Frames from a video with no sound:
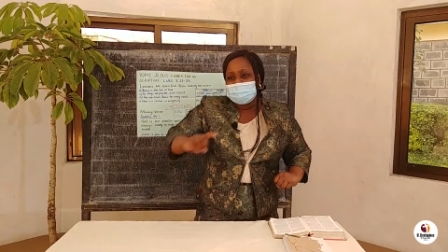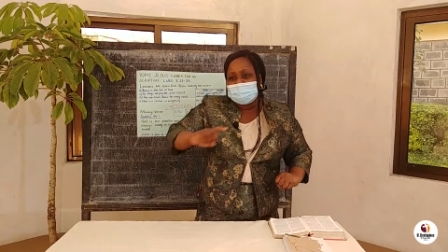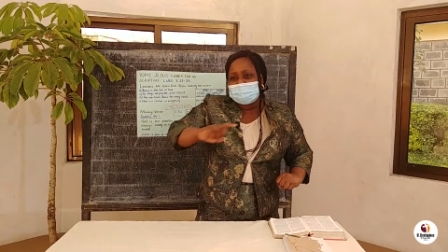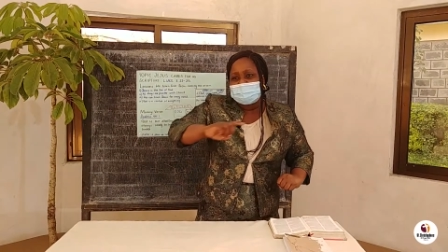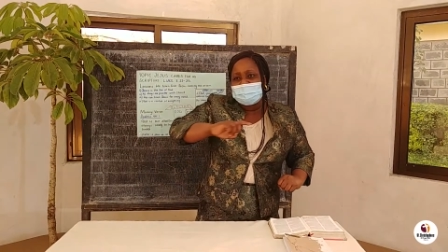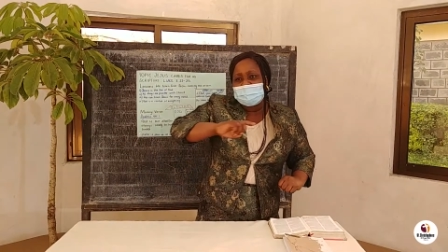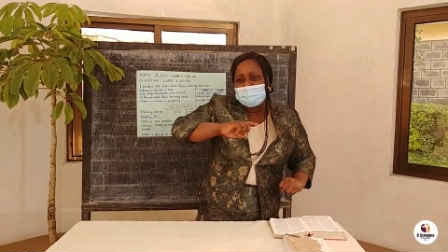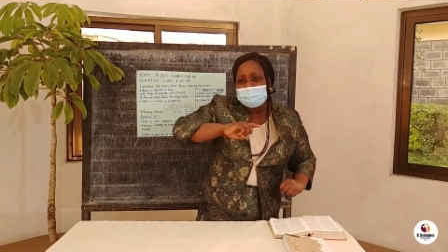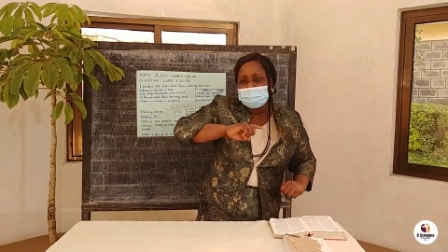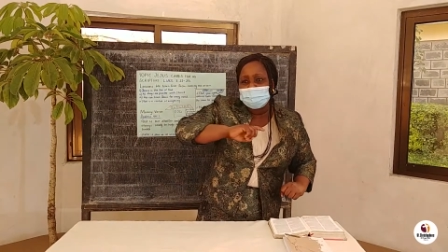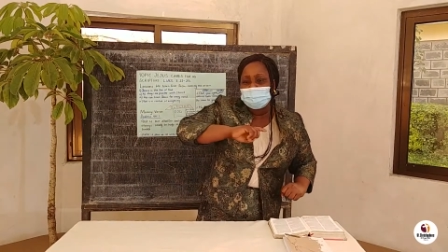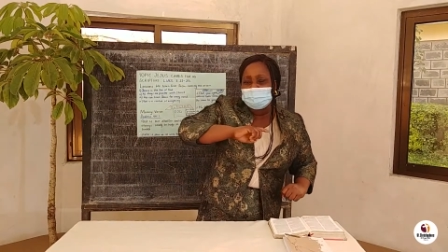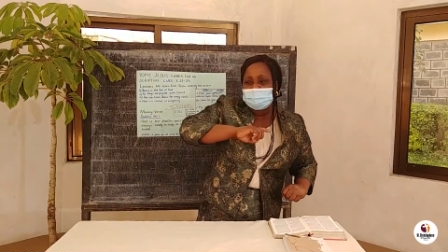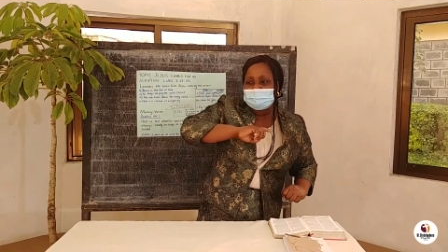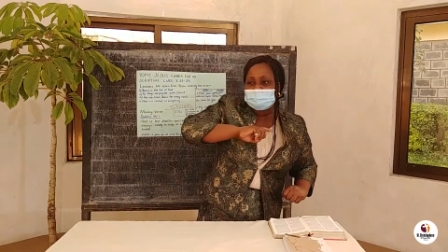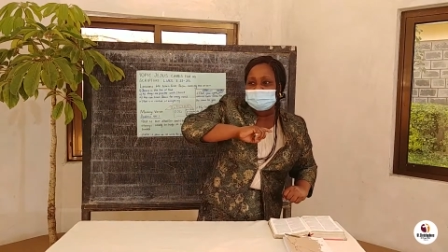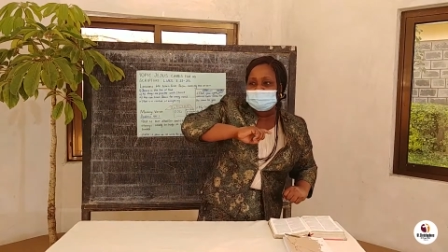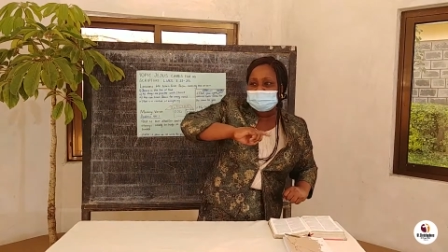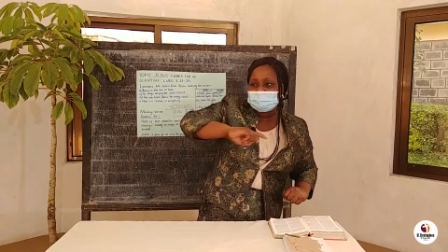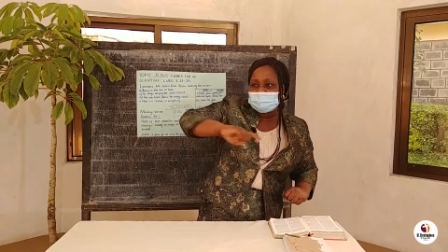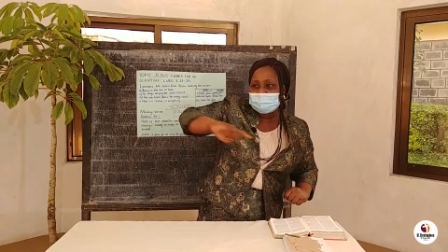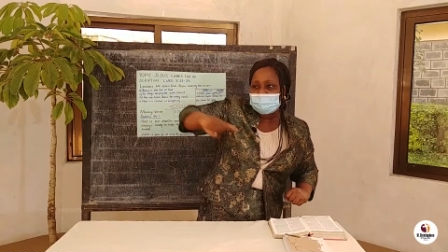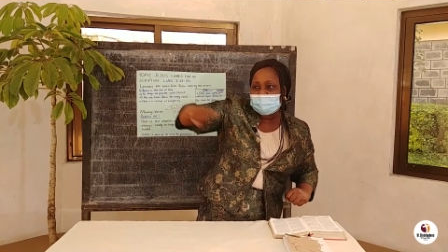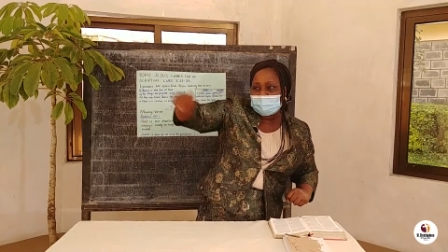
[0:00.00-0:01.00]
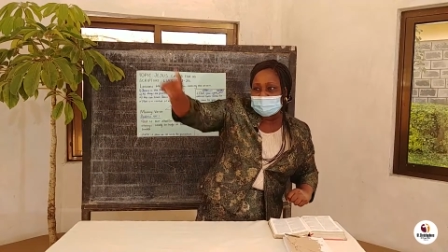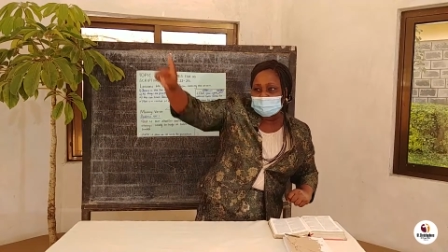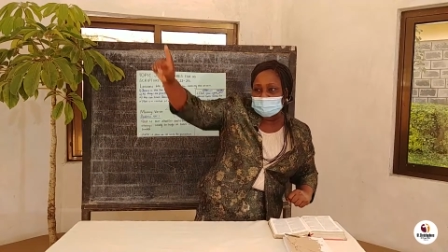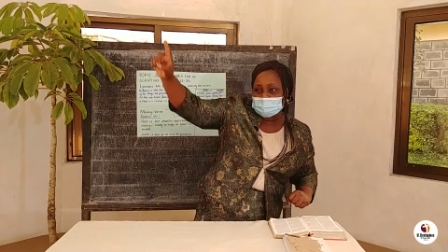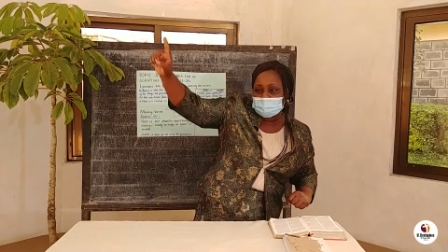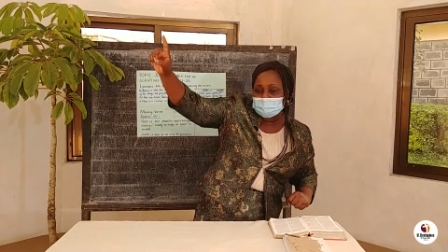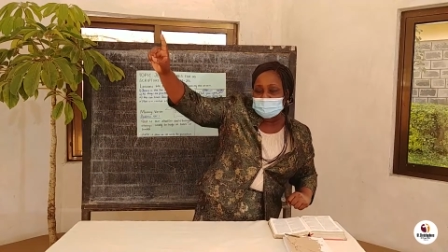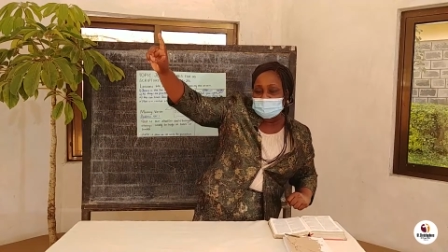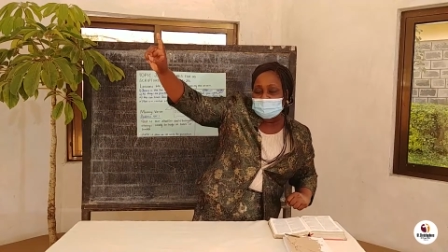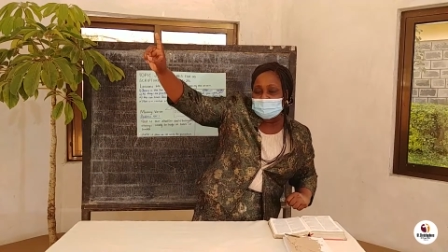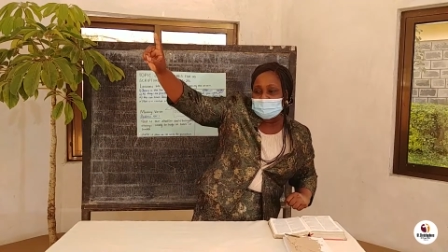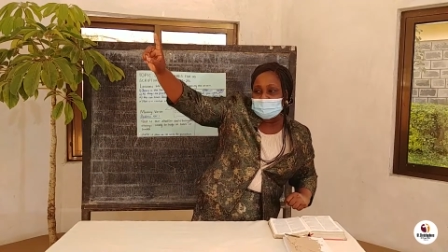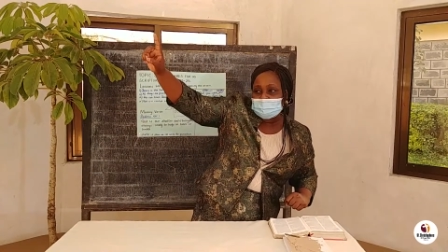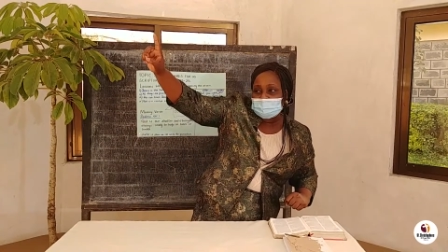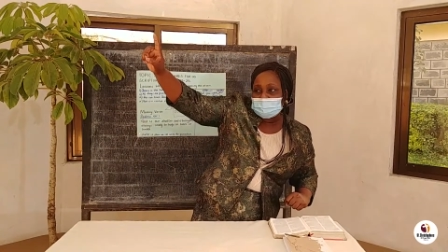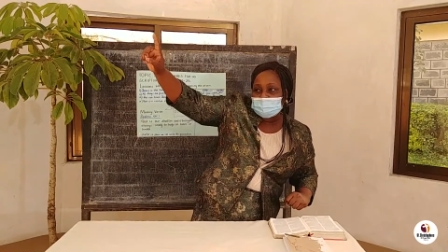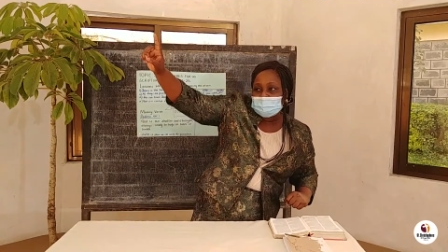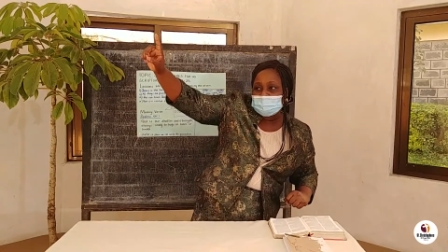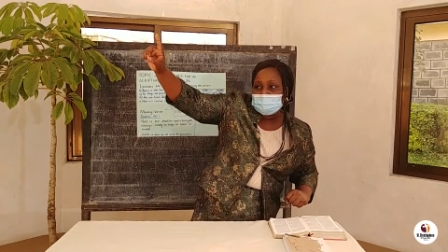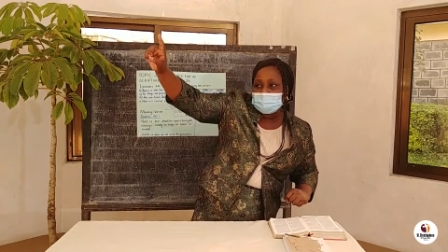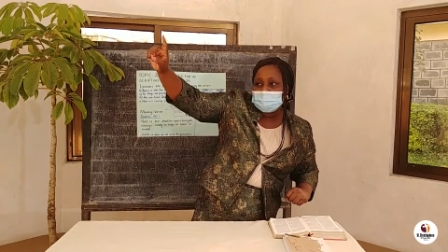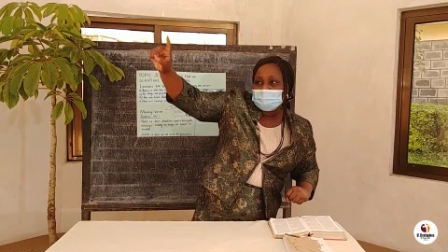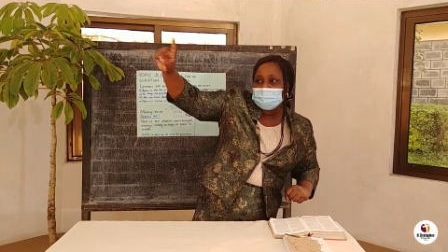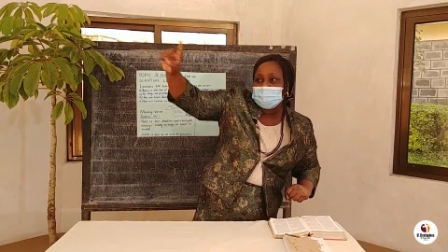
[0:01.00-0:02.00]
Then we sail.
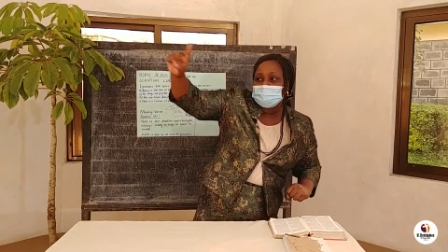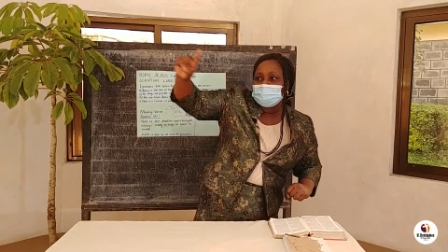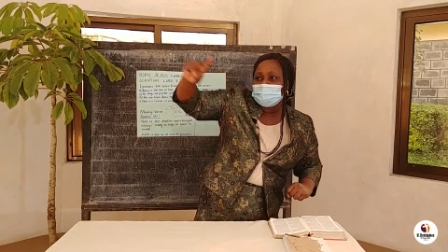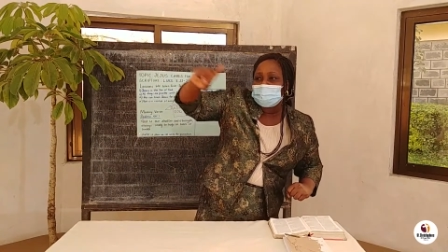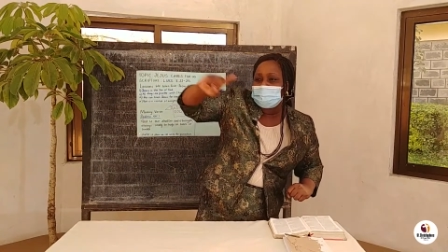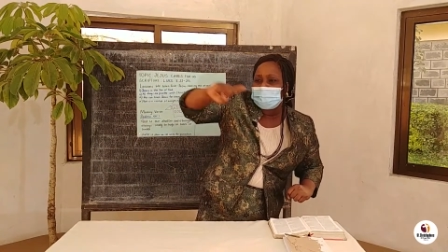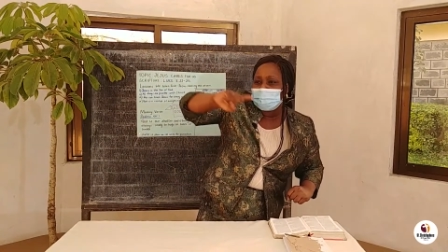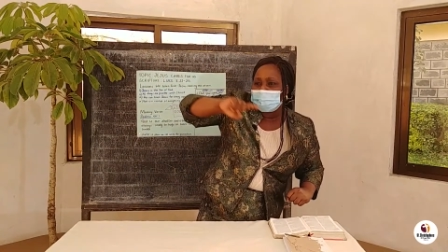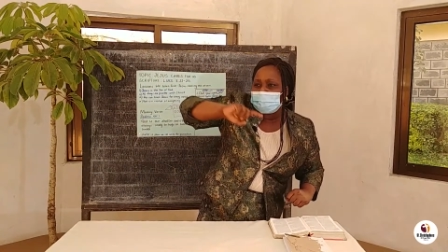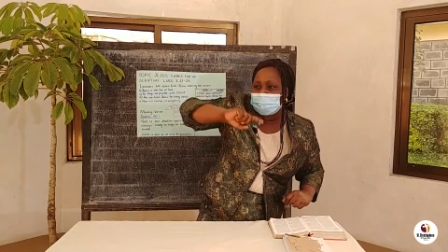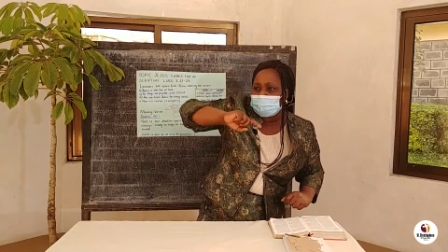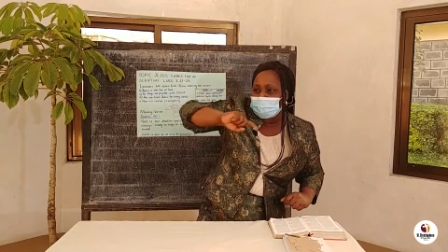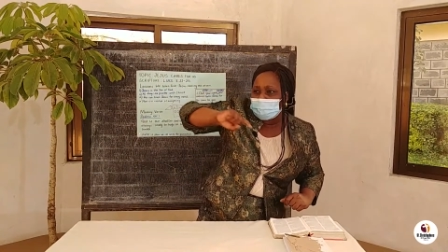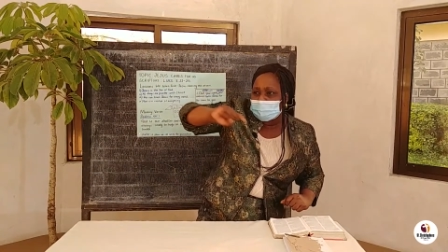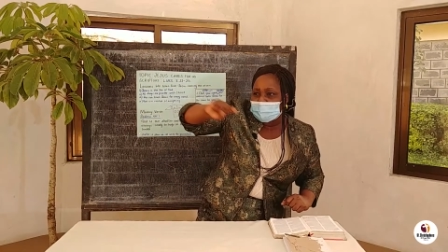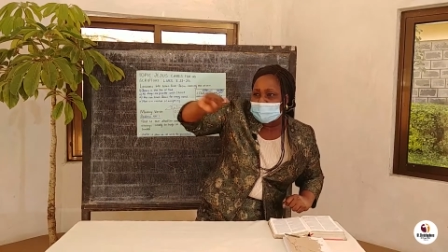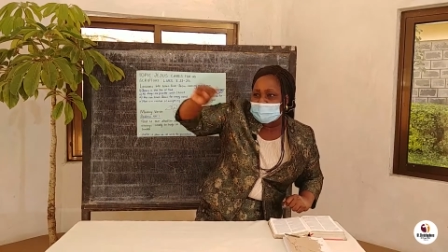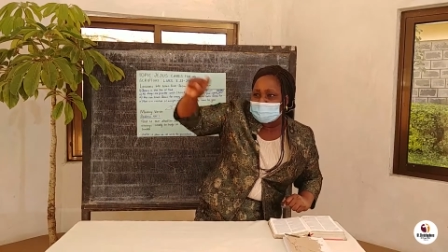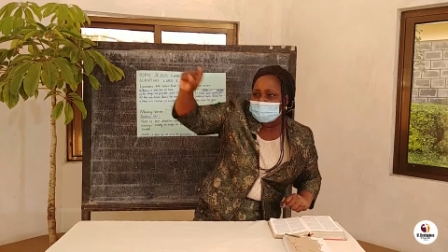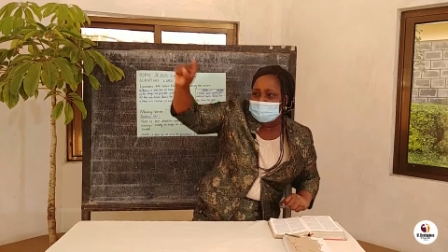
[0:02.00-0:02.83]
Tuvuke